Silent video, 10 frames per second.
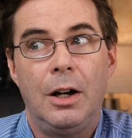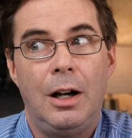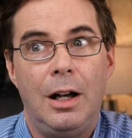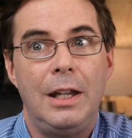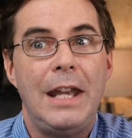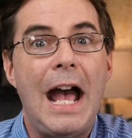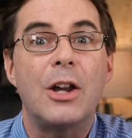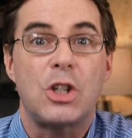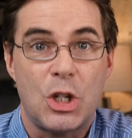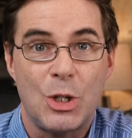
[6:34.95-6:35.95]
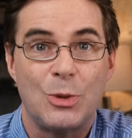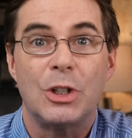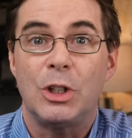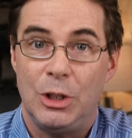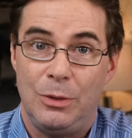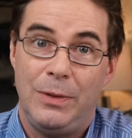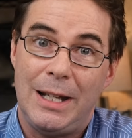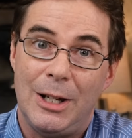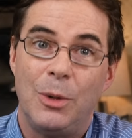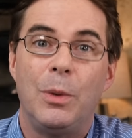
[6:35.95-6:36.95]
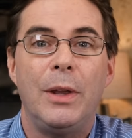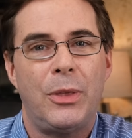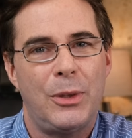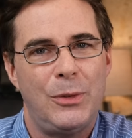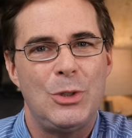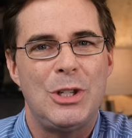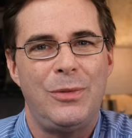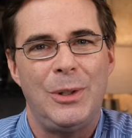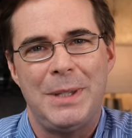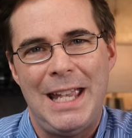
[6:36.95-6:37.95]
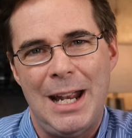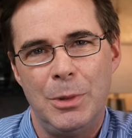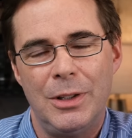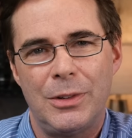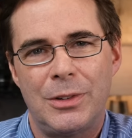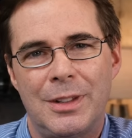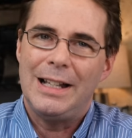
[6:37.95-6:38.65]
on how to shoot good video with the Fujifilm cameras.